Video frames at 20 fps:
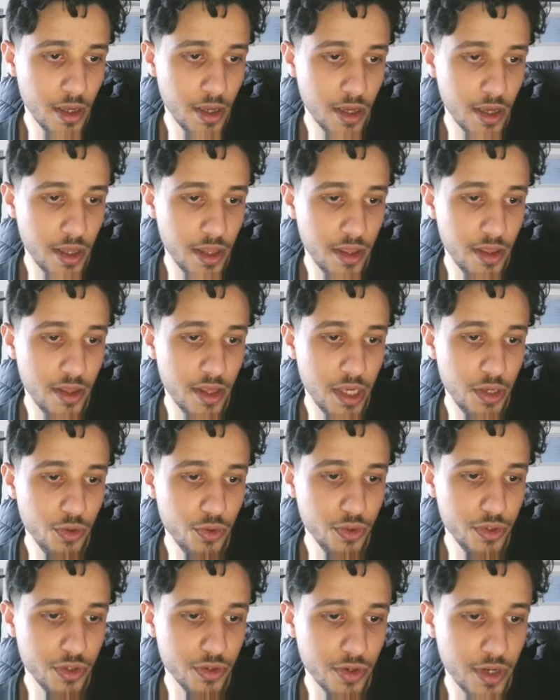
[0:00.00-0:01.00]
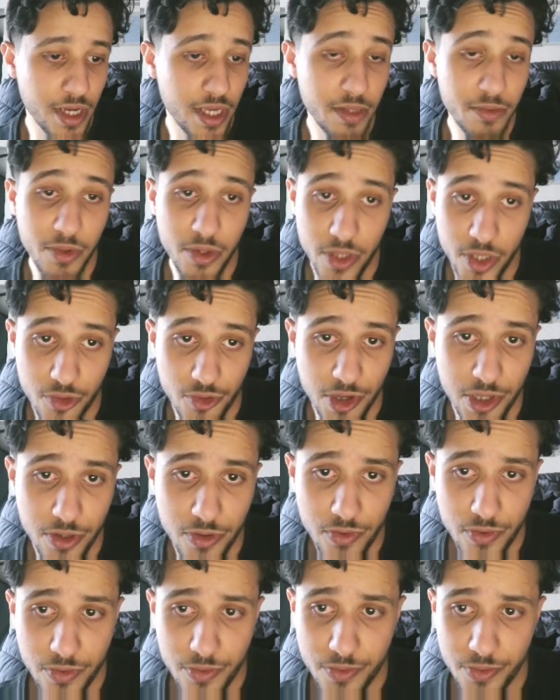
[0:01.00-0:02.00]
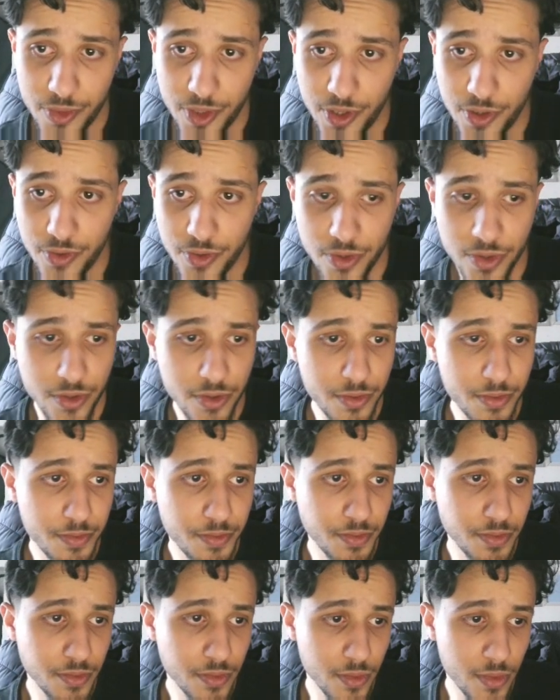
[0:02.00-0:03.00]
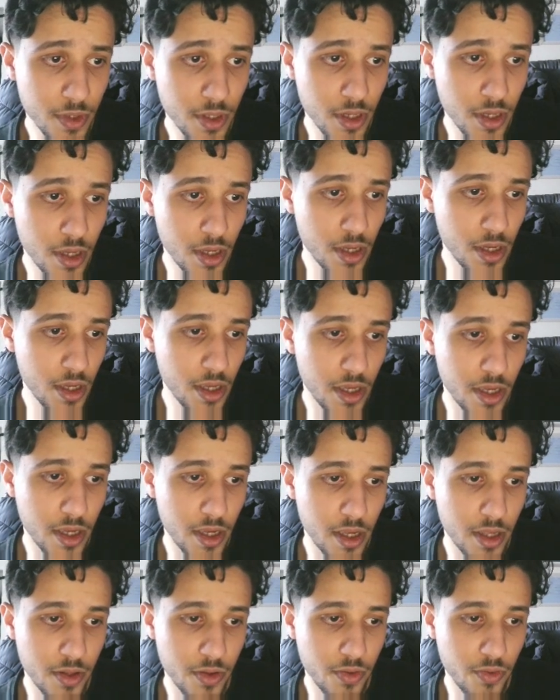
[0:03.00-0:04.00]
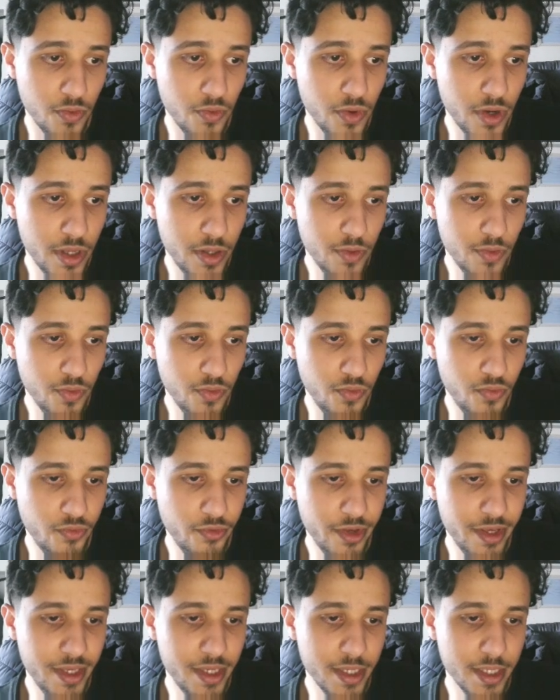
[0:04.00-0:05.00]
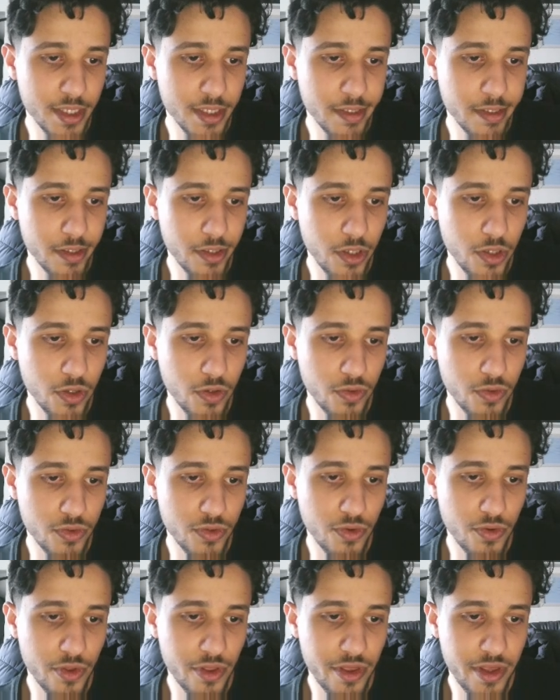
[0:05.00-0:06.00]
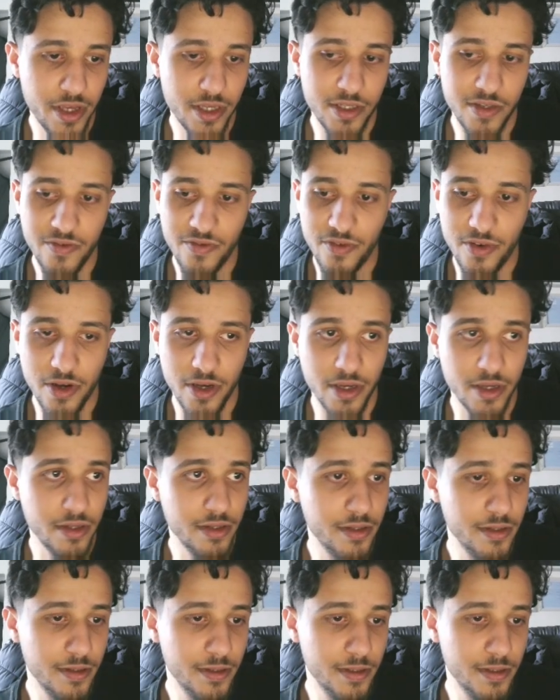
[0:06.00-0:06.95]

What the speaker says: and the user administrator user. And when we go to this file,